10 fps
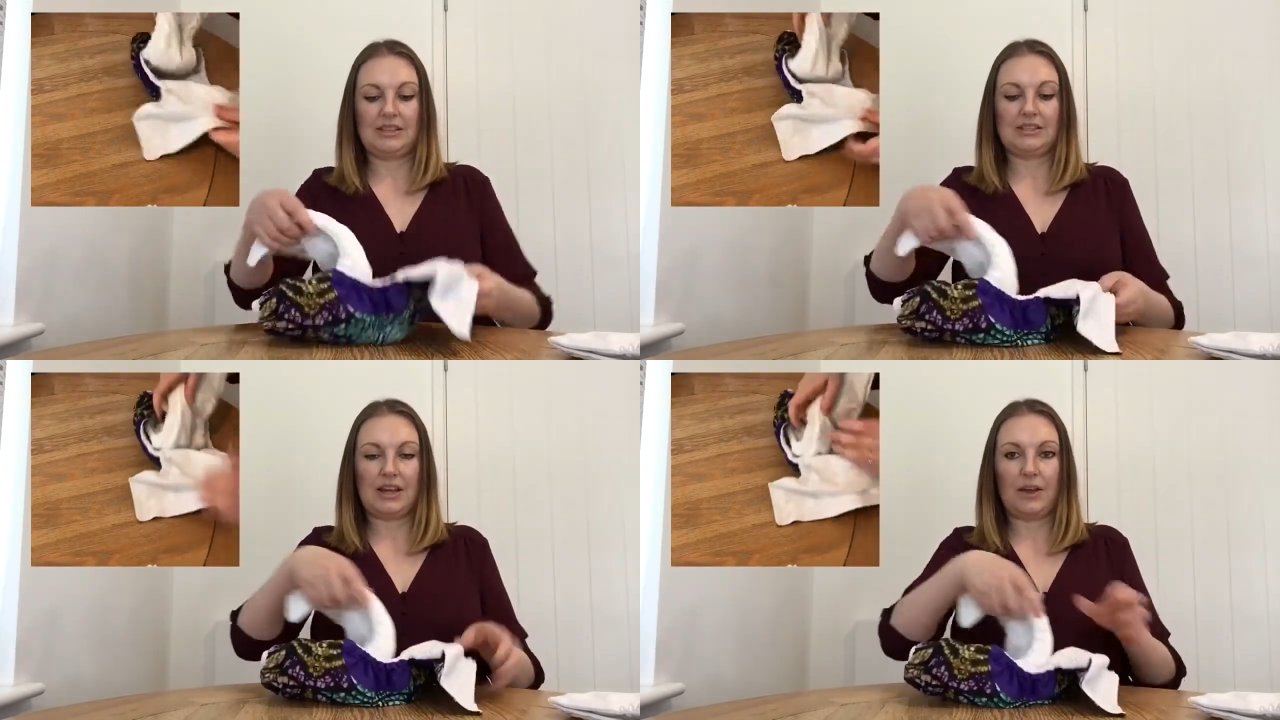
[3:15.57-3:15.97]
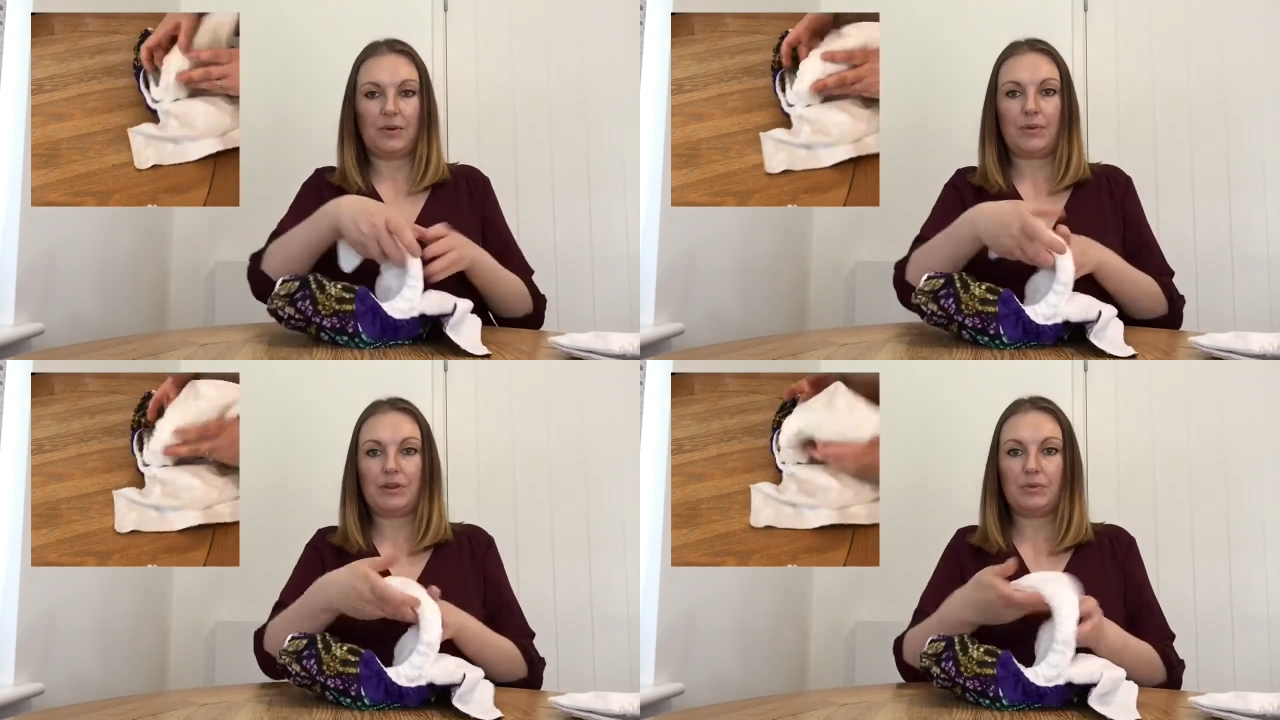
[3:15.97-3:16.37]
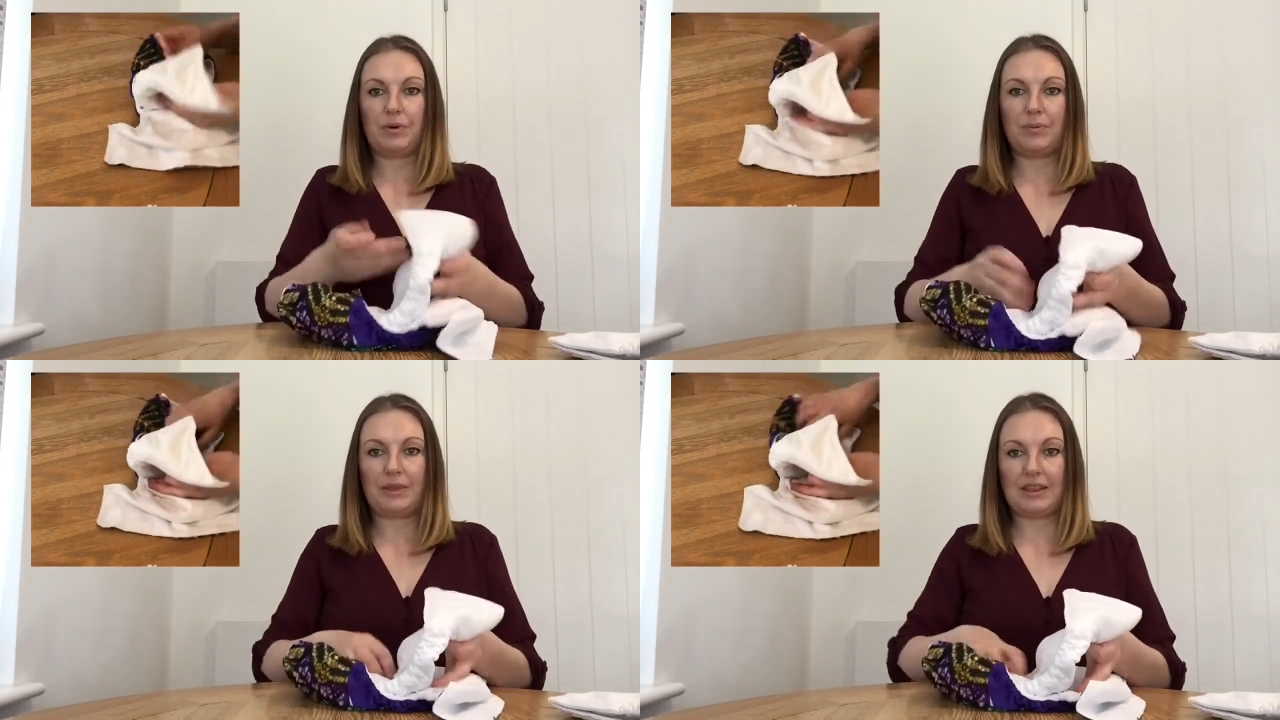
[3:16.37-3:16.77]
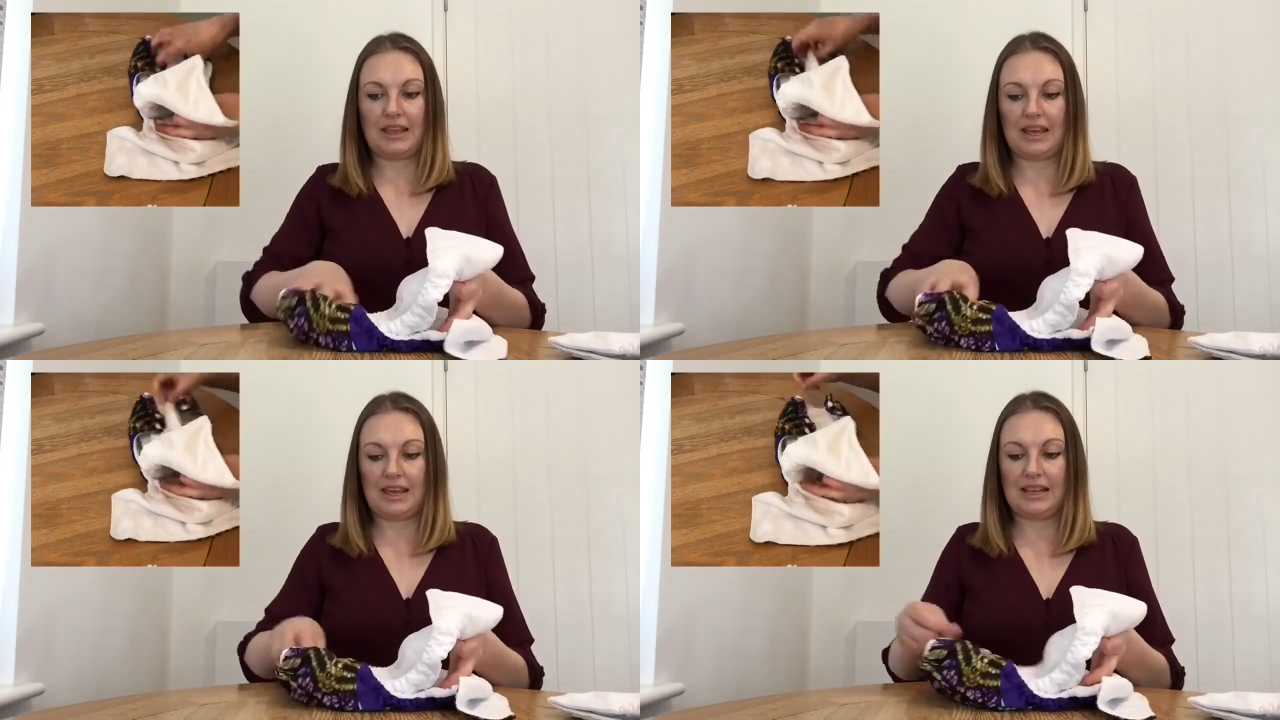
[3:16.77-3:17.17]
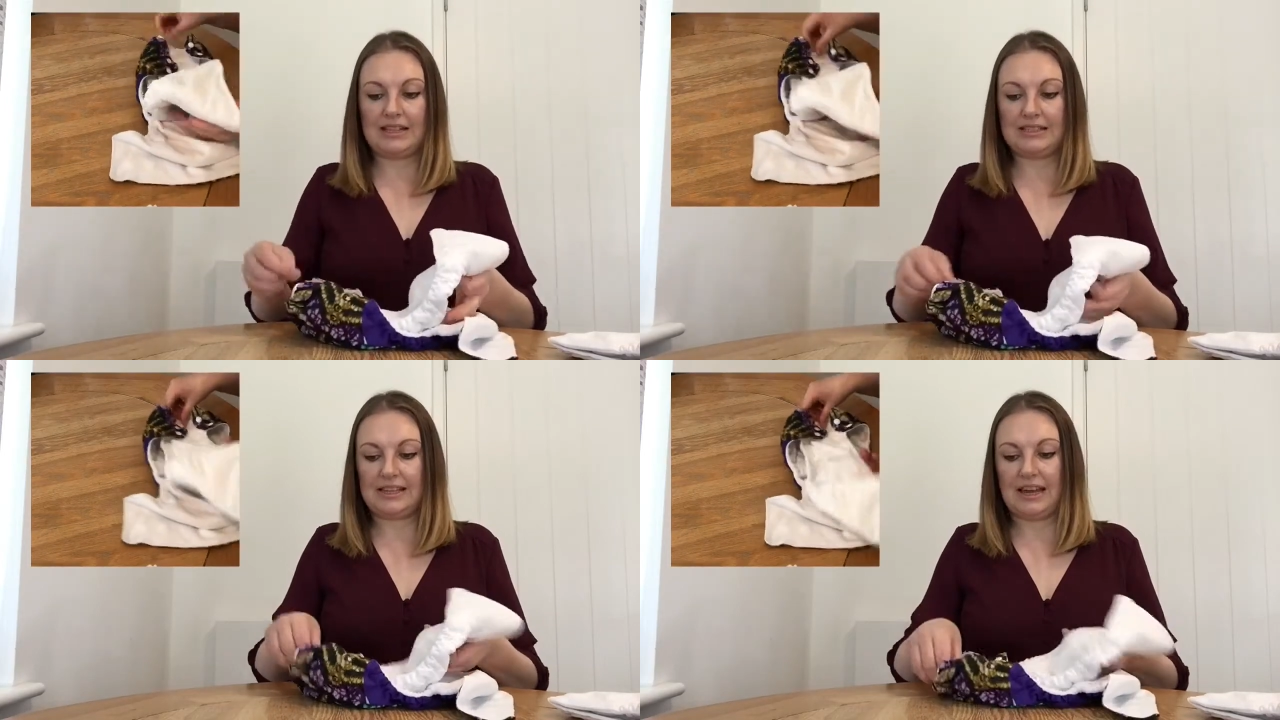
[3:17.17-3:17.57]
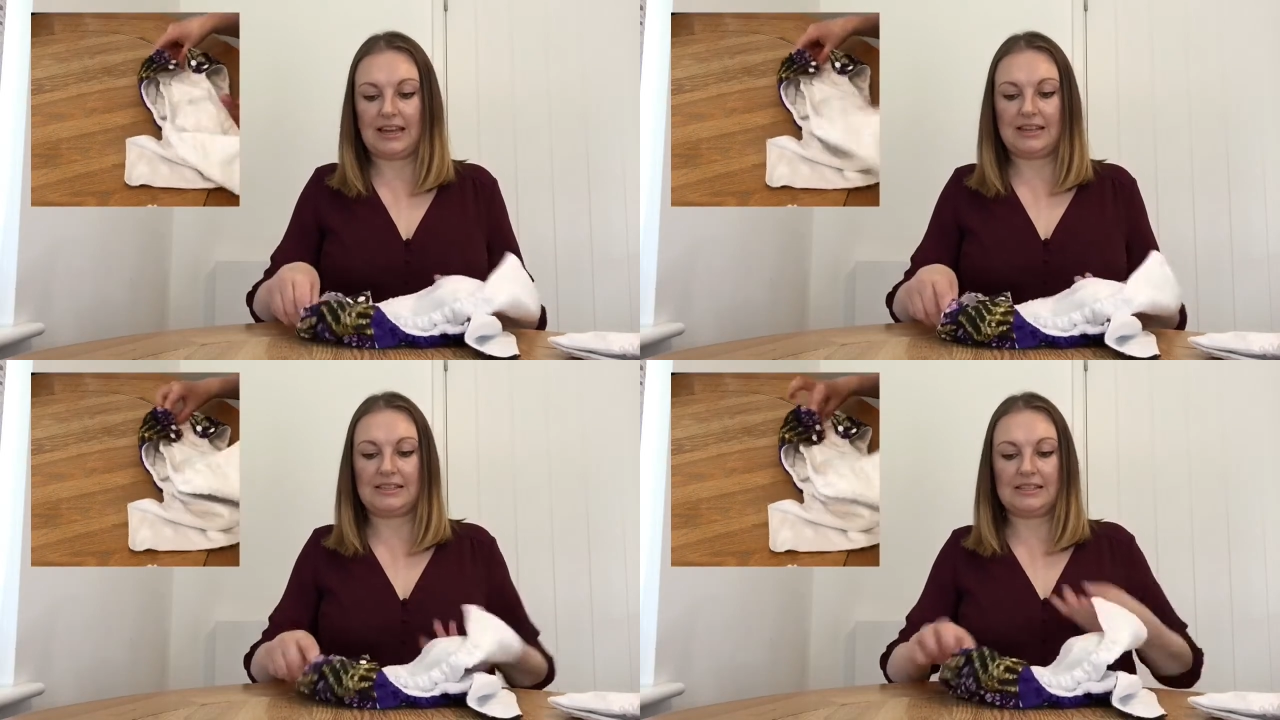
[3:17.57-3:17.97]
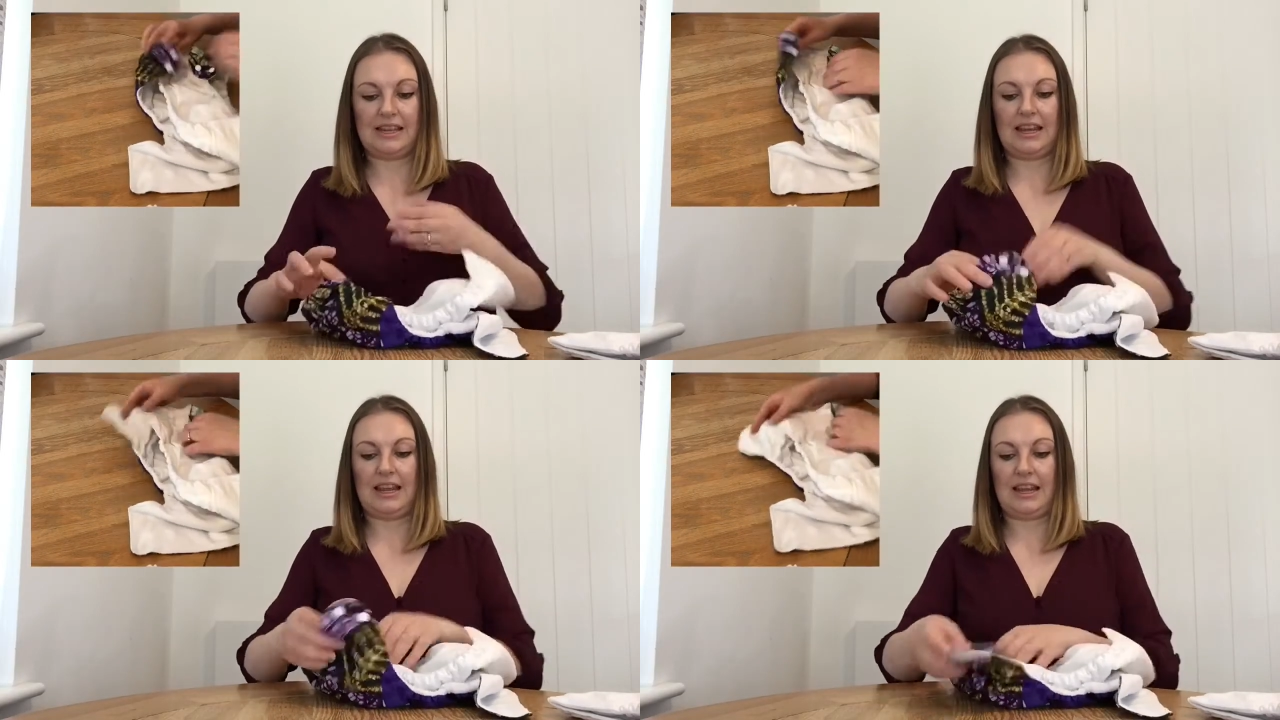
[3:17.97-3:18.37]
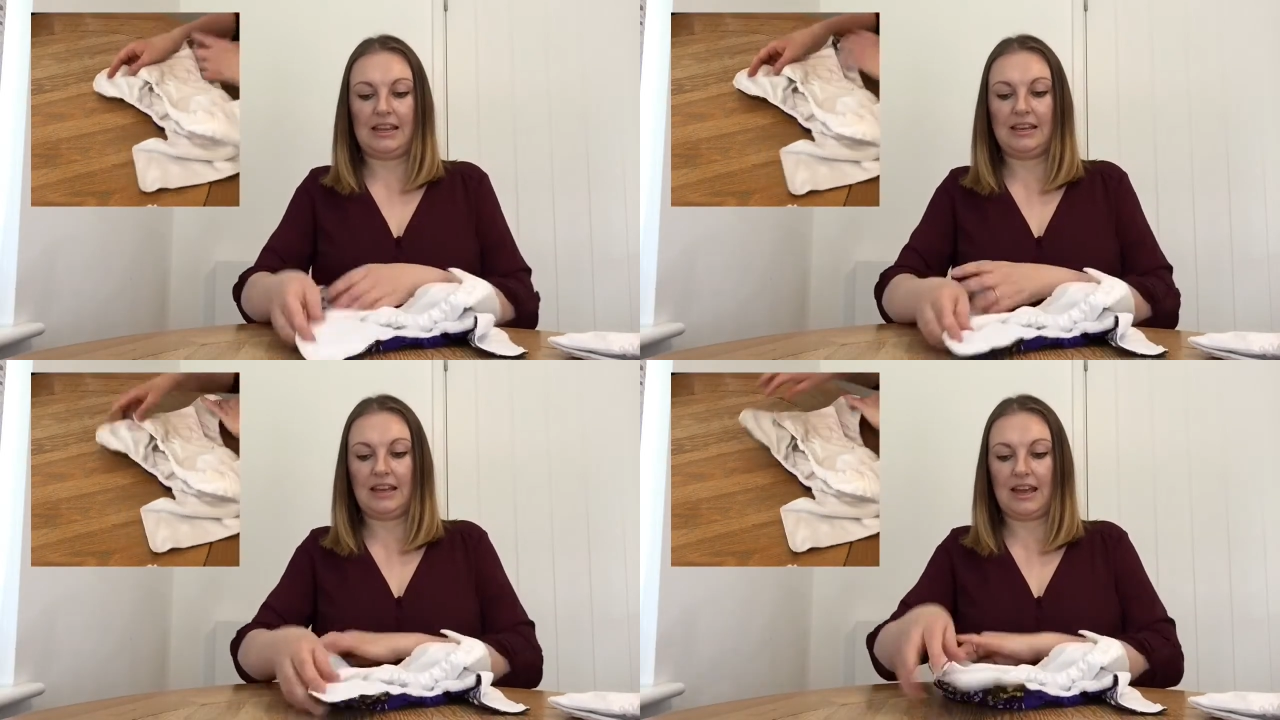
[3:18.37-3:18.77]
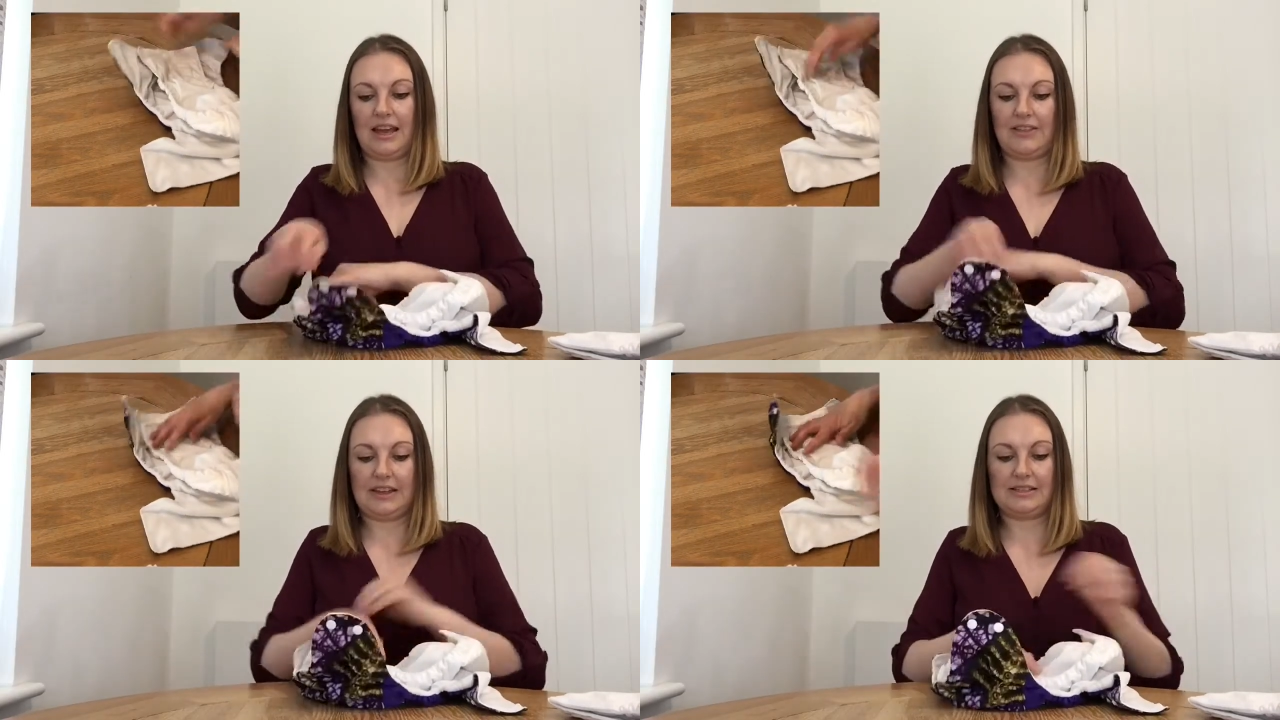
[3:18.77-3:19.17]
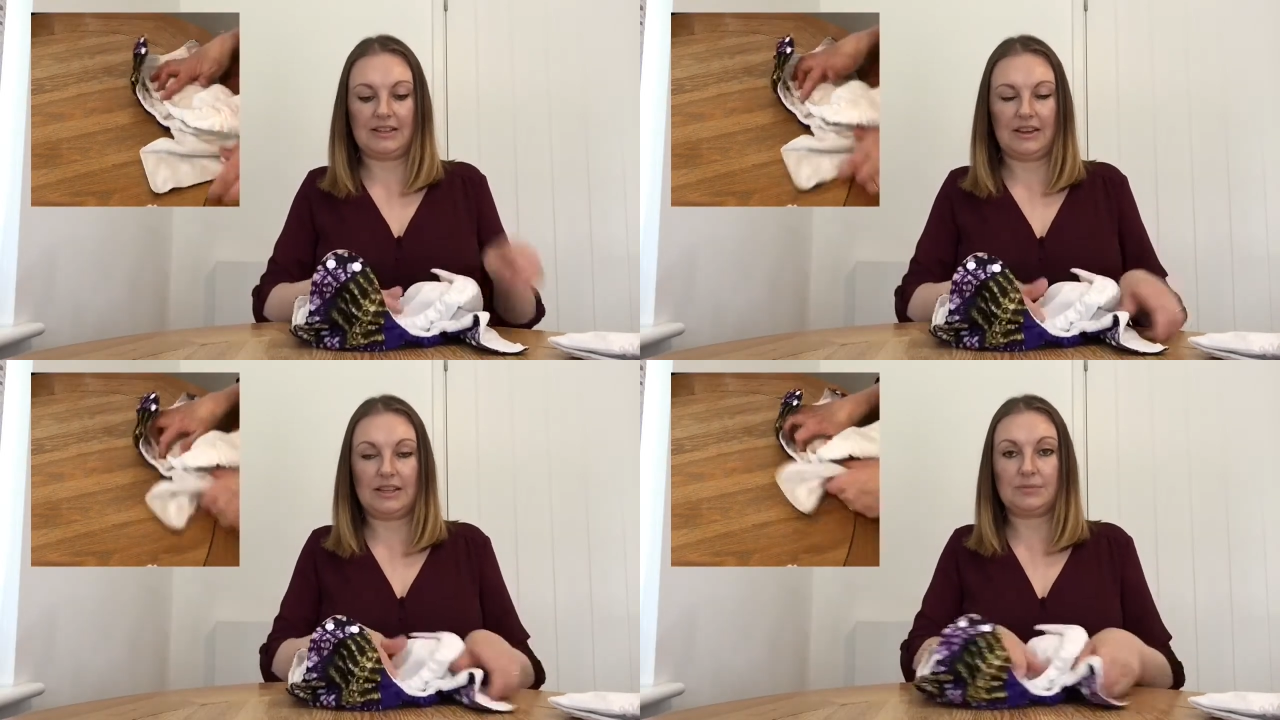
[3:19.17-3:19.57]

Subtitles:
So when you're popping the insert in at that size,